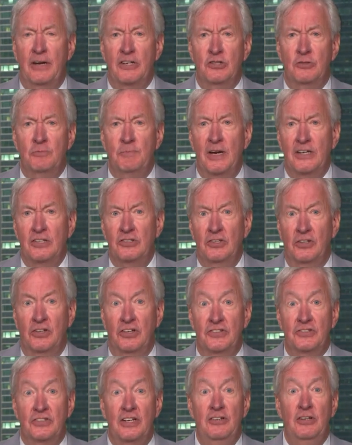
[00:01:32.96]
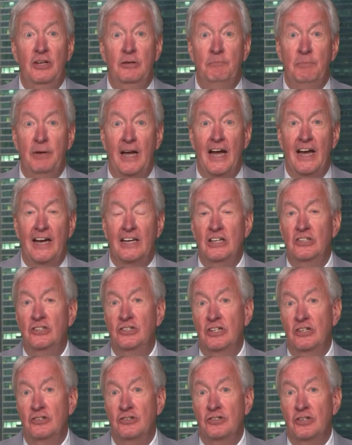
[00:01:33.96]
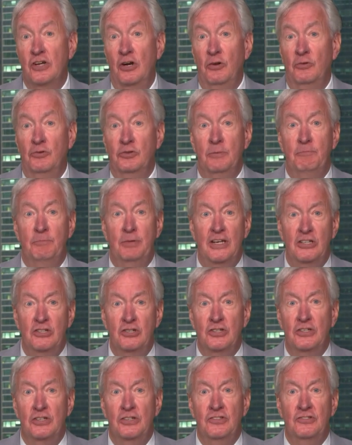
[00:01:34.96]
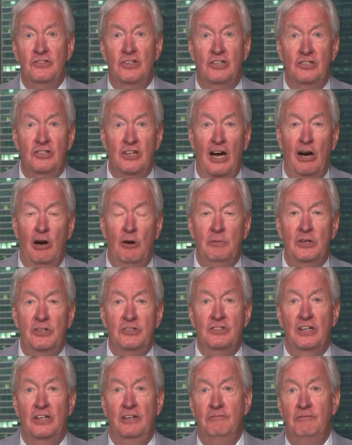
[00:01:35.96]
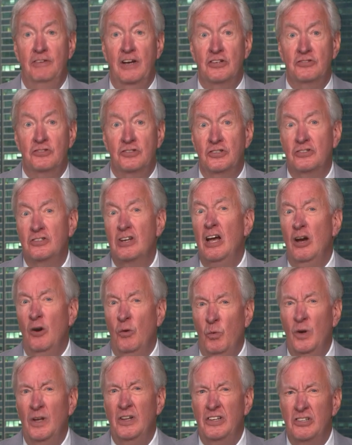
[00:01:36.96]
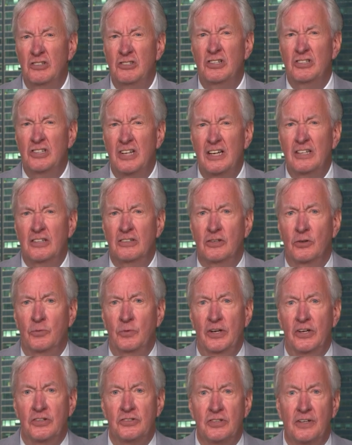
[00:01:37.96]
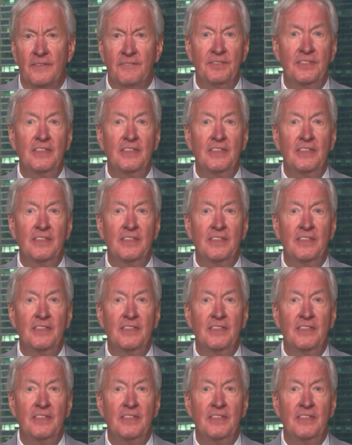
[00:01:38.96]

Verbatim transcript: by specialists and then packaged and sold to pensions, endowments, and investors willing to take the risk.